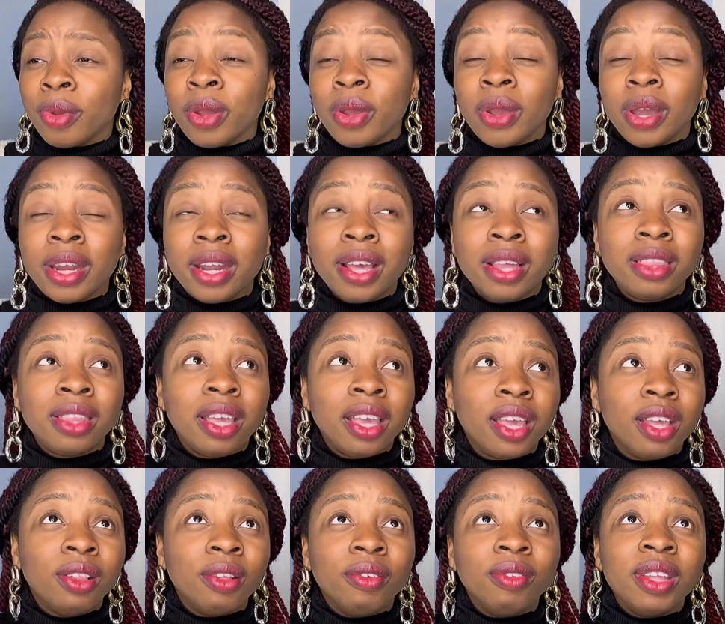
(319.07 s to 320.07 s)
You're not
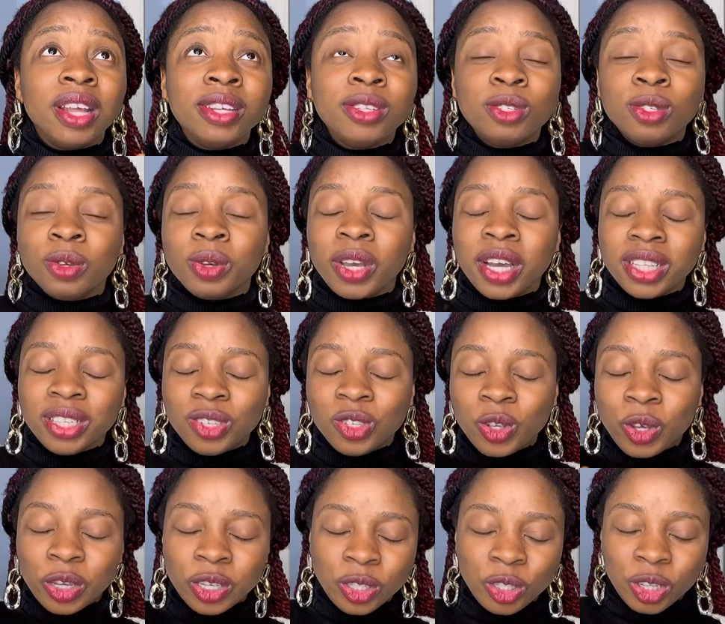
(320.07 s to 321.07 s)
thinking of that song and the
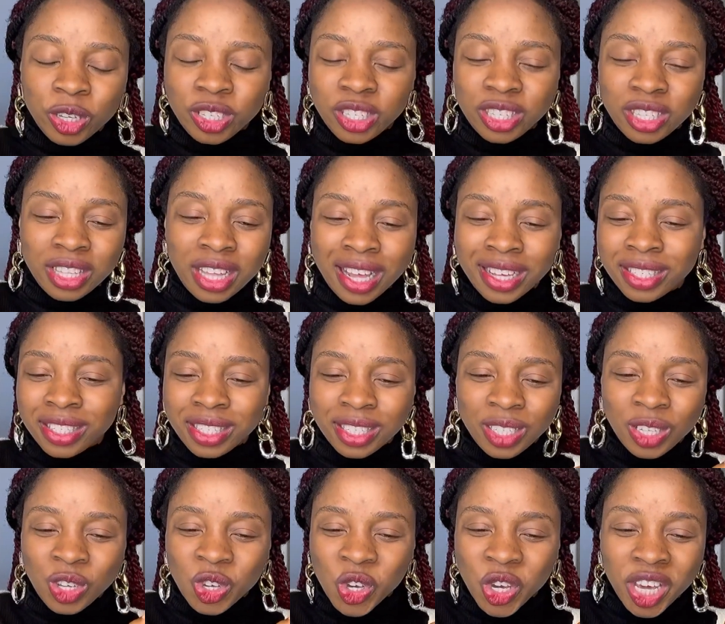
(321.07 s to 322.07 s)
song is just dancing
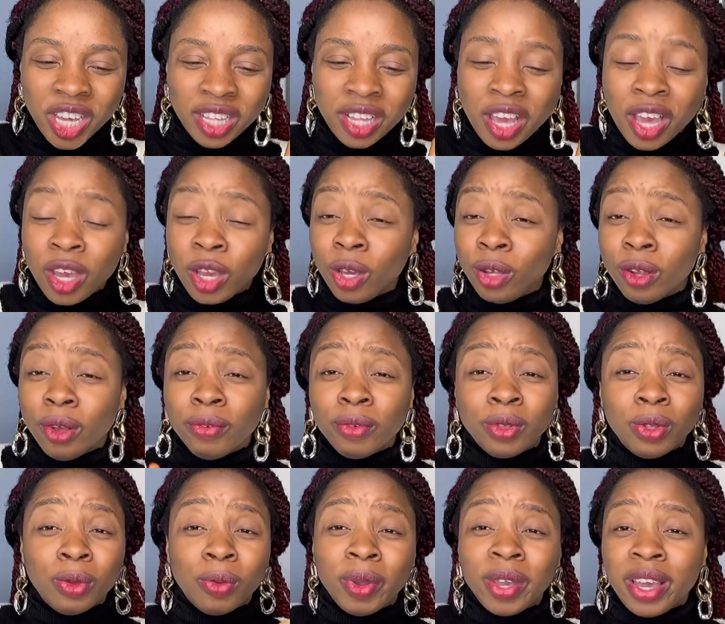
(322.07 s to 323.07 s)
in your head. You don't even
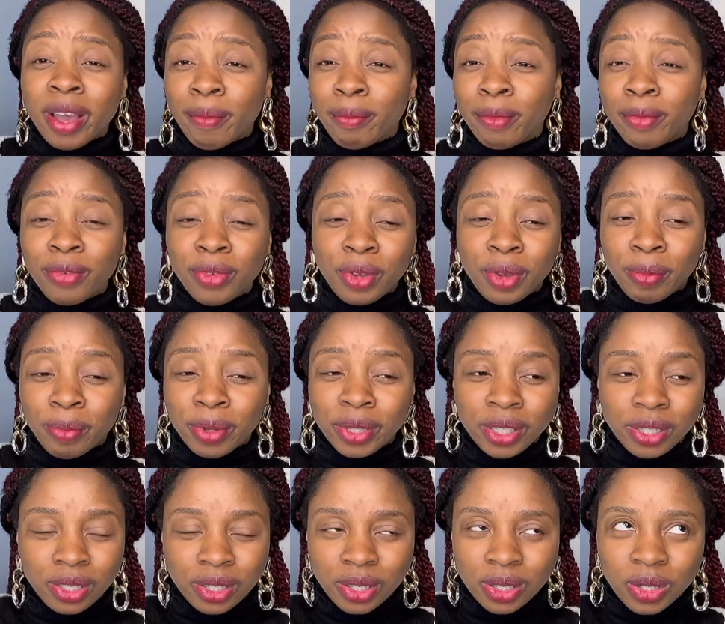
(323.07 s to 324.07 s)
know when you're moving your body
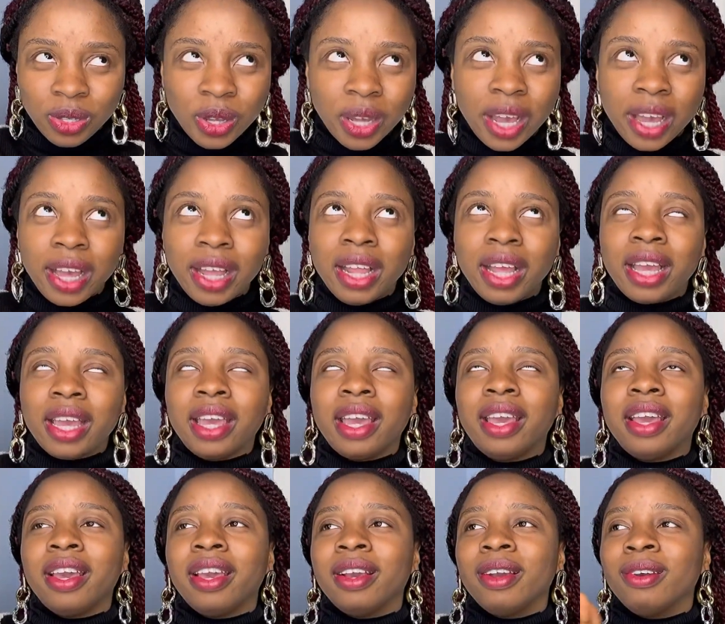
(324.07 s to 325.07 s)
to the song. And you're like,
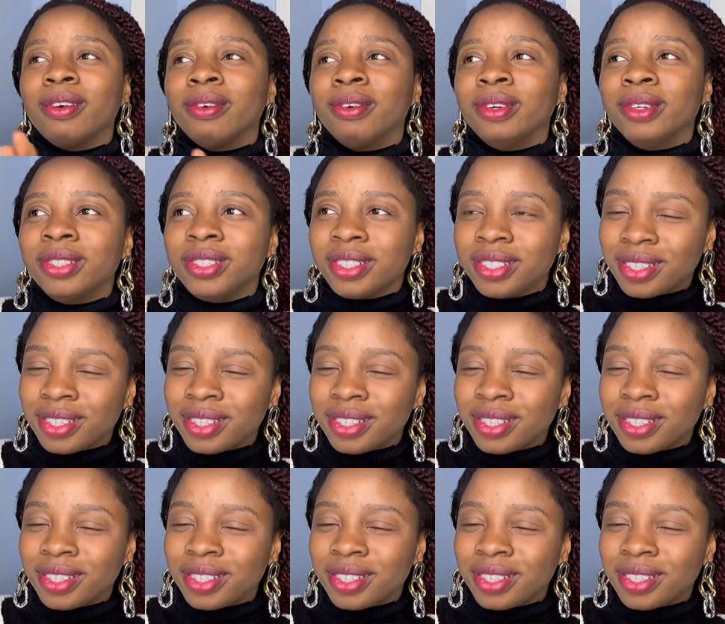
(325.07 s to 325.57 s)
hey, God.